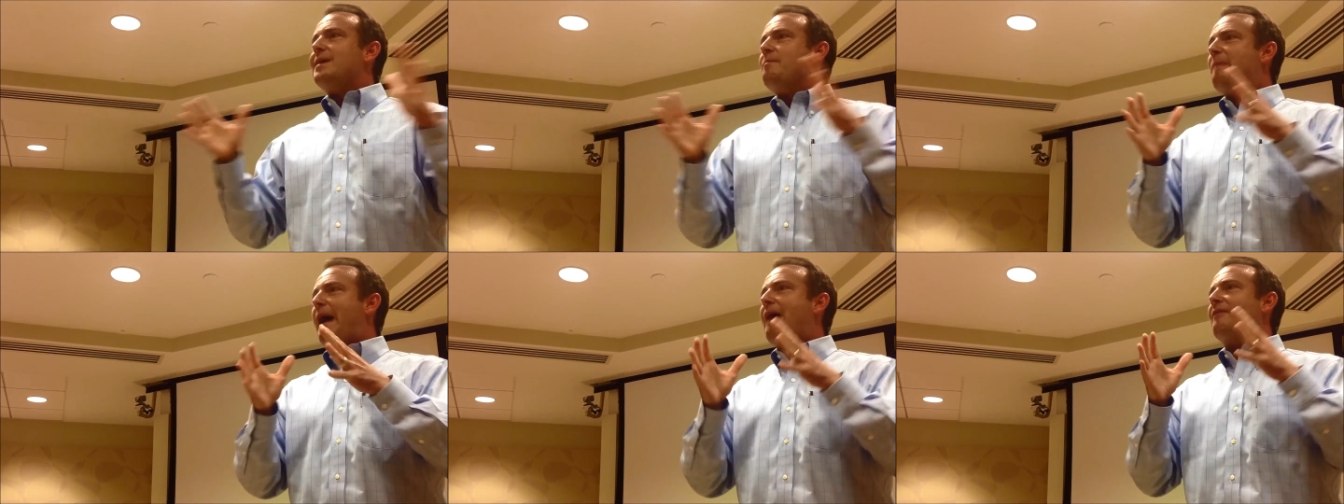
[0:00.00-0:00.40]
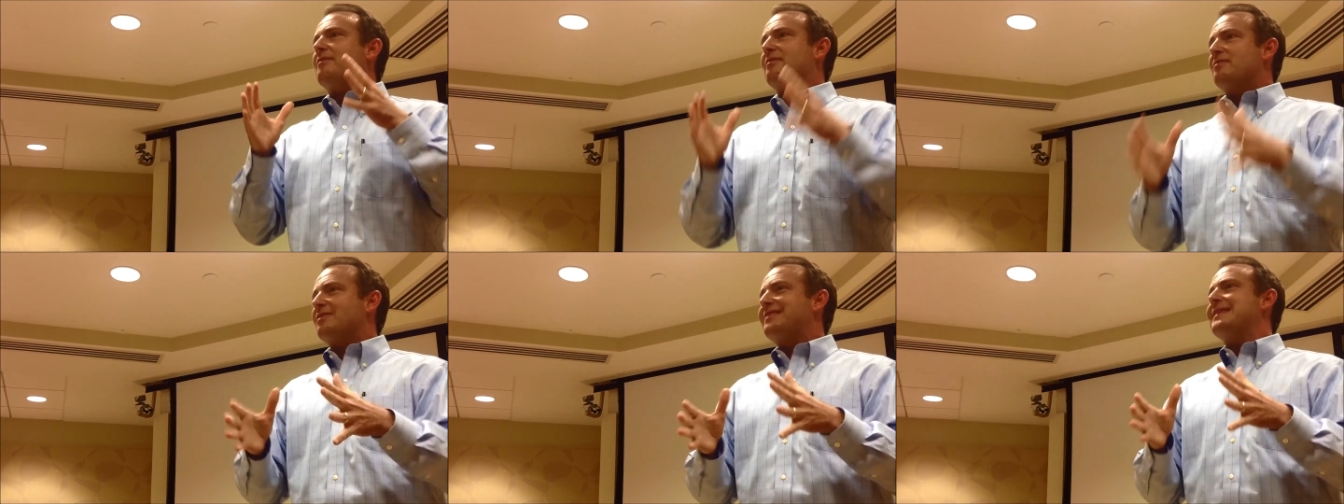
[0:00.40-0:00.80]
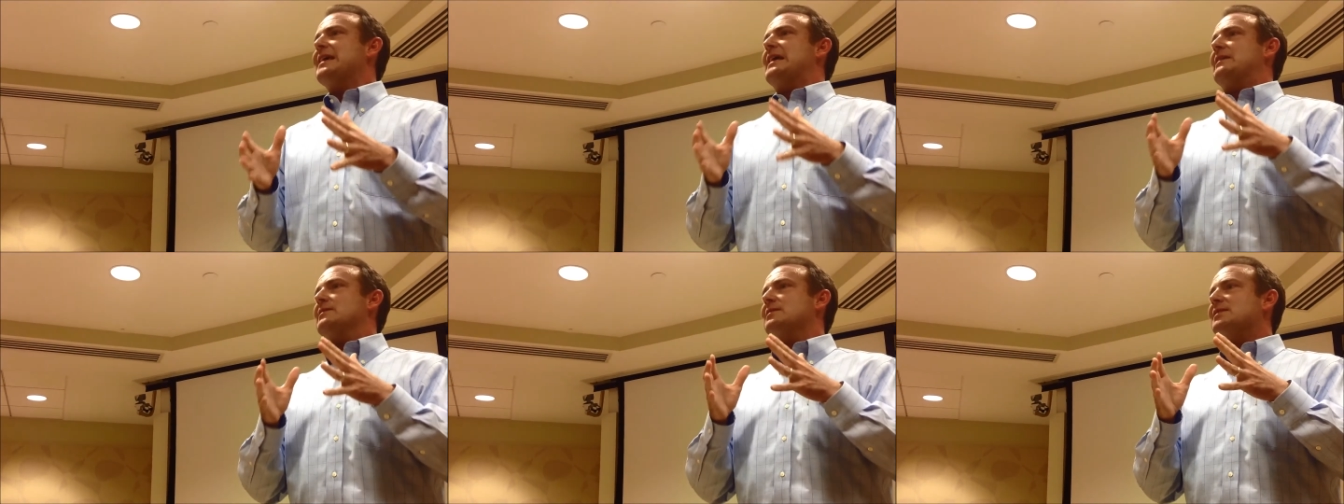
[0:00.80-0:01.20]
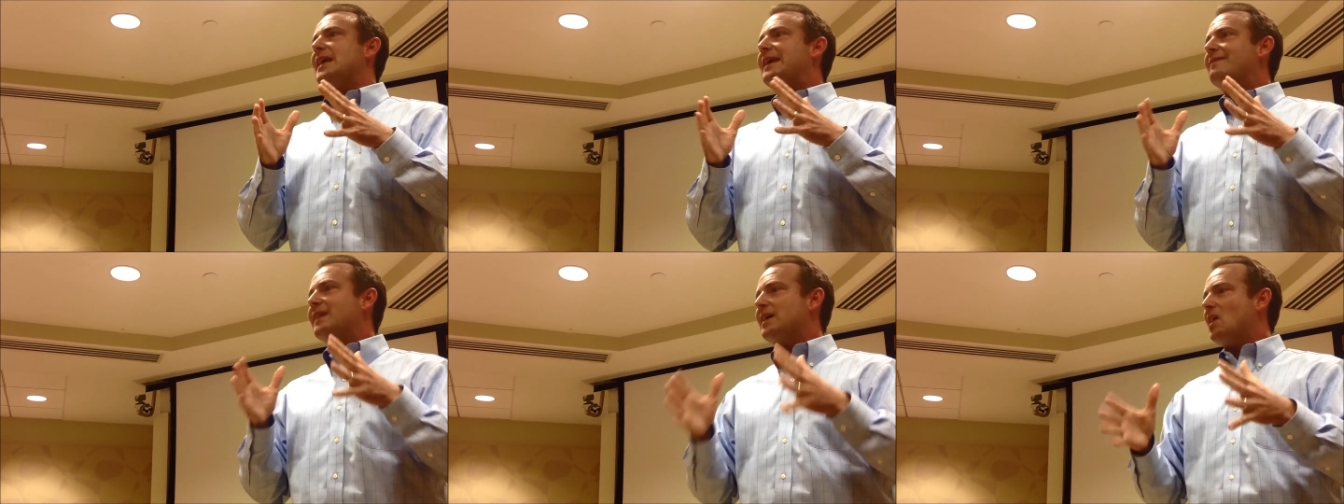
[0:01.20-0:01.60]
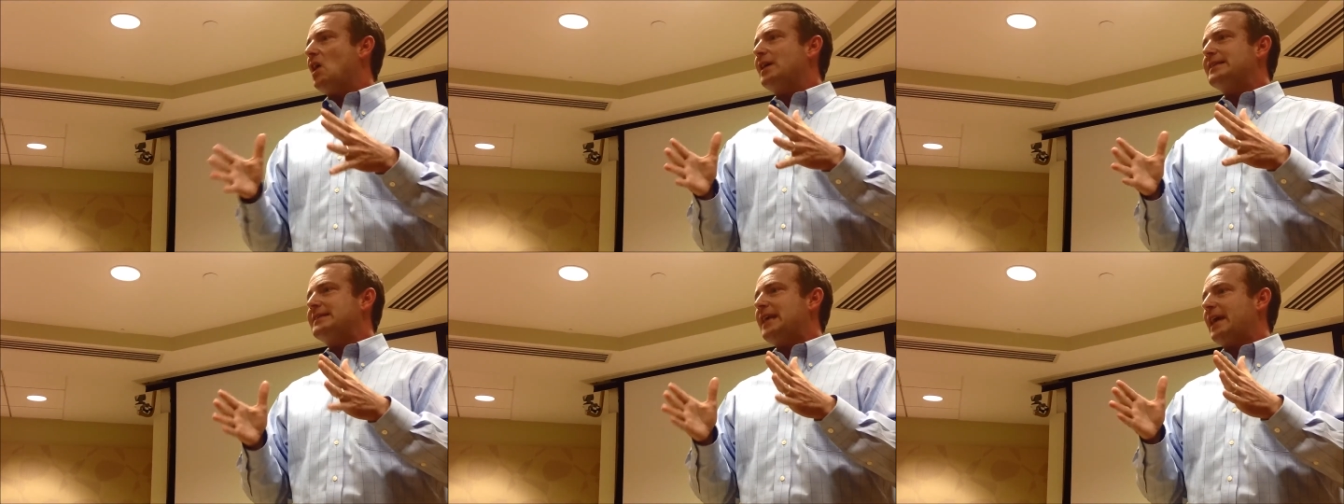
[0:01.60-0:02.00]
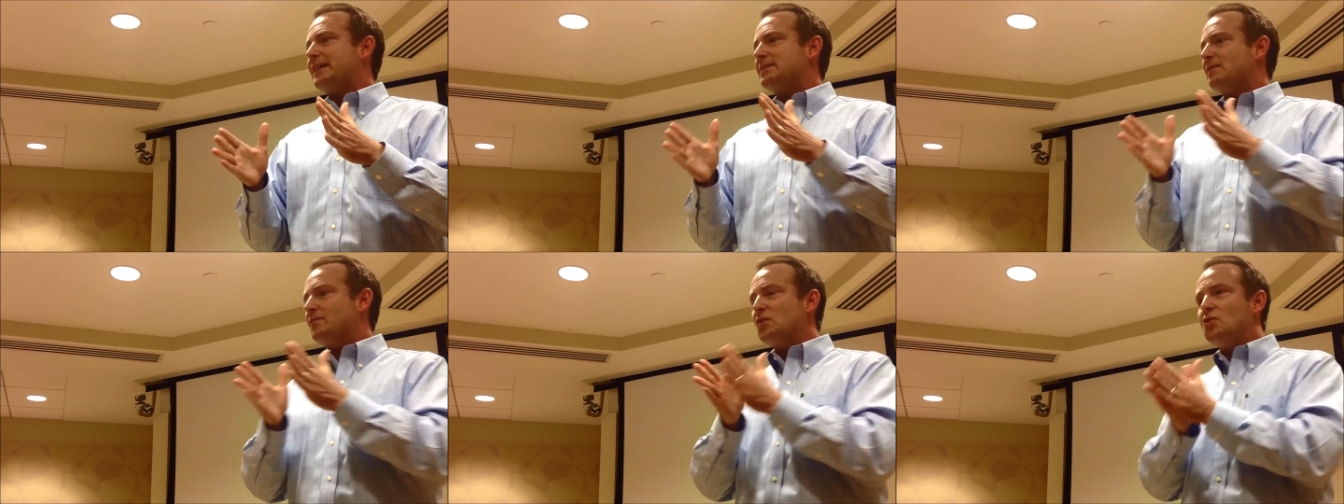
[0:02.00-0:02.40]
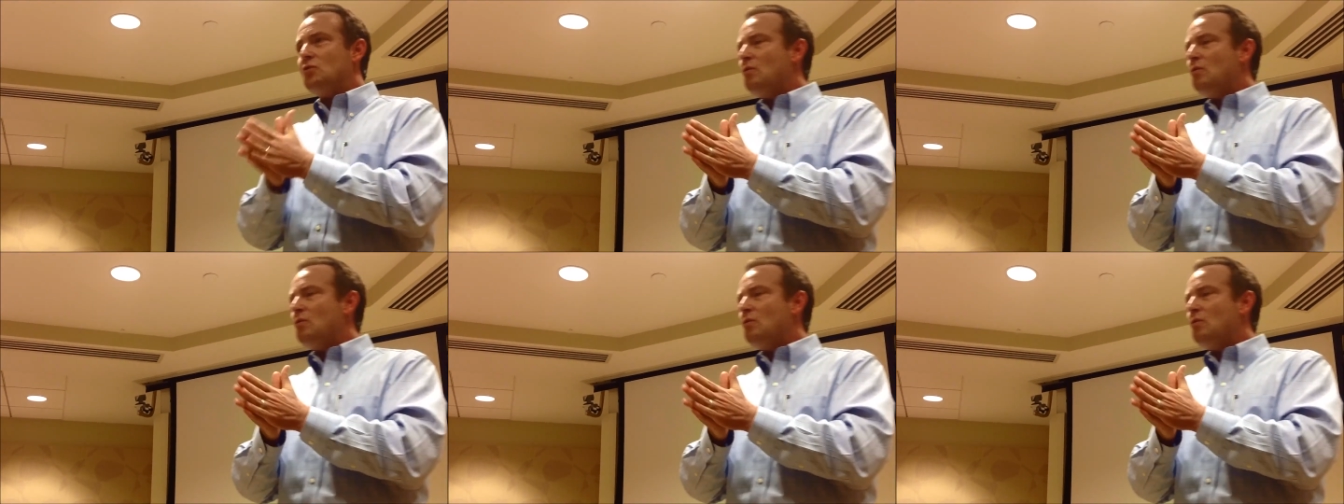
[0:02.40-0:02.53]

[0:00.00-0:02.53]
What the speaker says: about this in the context of, you know